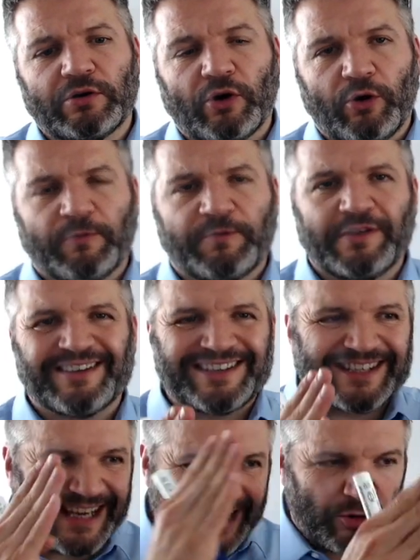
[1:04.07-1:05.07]
of the
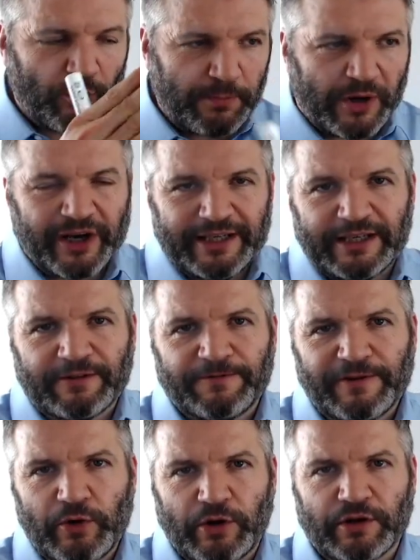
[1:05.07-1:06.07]
single-minded
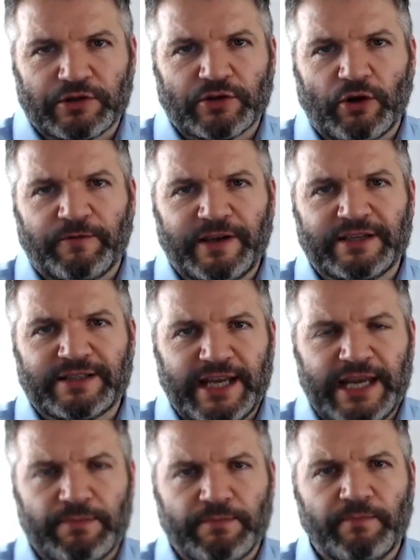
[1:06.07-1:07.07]
focus of his
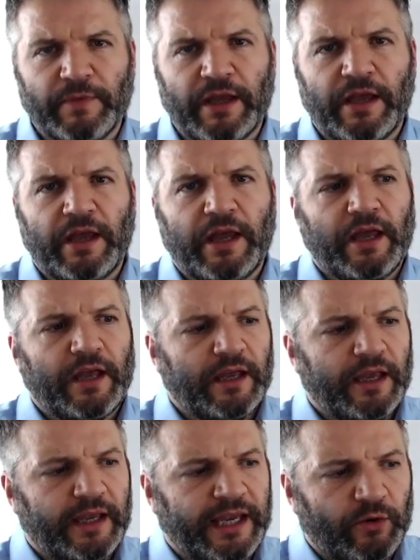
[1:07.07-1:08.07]
team
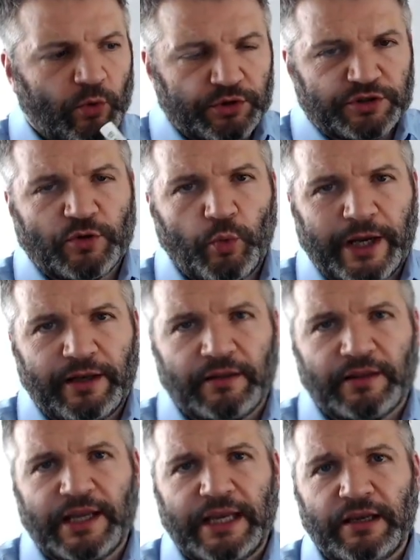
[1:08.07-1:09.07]
in order to win
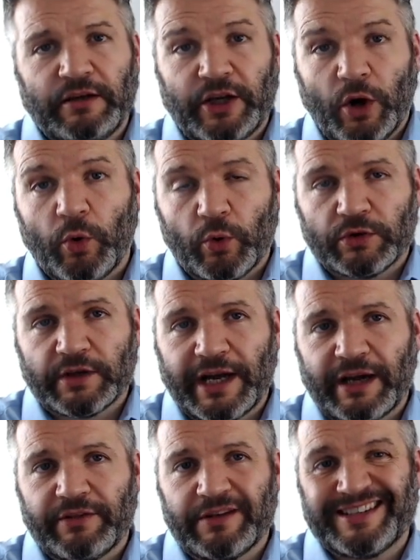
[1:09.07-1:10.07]
the gold
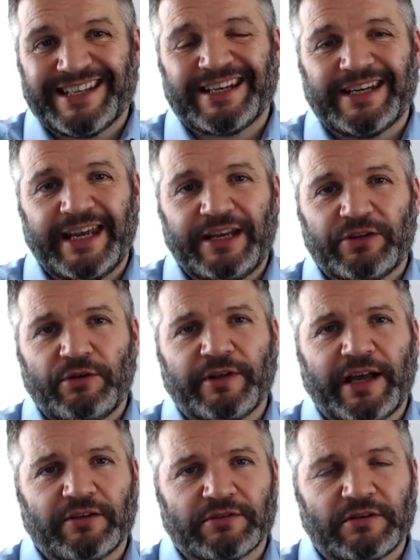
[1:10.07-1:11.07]
at the Sydney
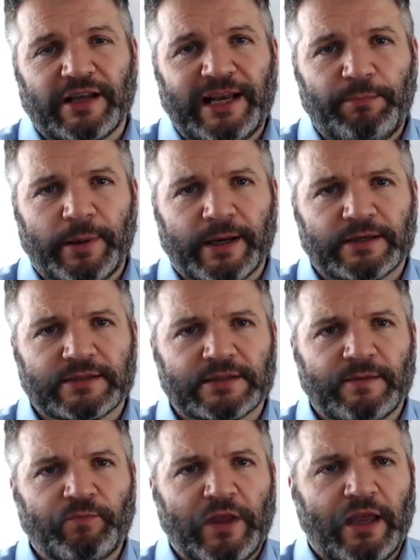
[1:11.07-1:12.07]
2000
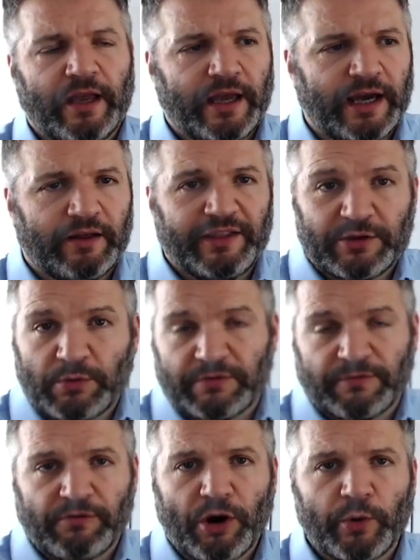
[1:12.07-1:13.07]
Olympics. This
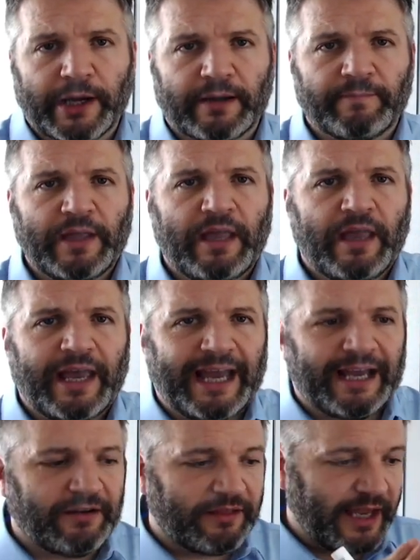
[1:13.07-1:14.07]
was rowing.
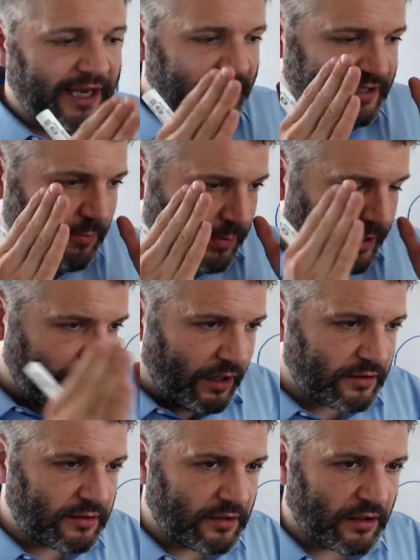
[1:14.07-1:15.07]
And they simply
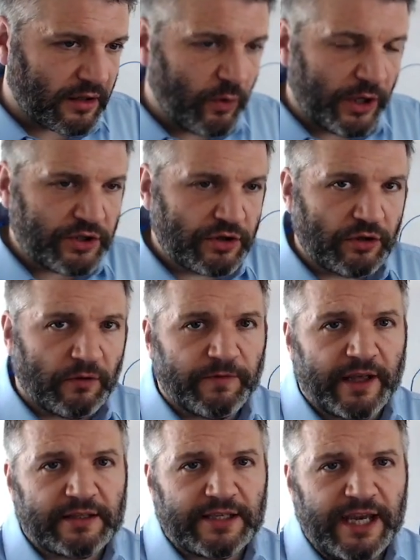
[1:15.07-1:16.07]
asked the question of
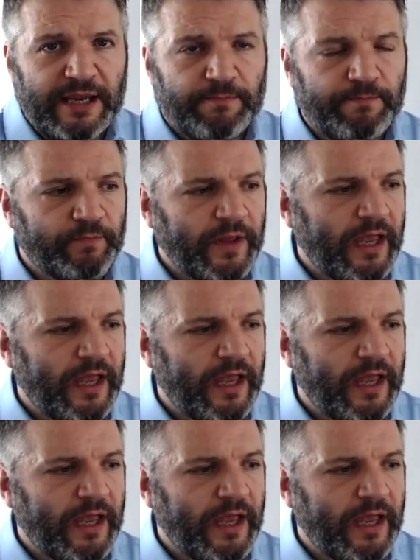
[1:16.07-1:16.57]
their team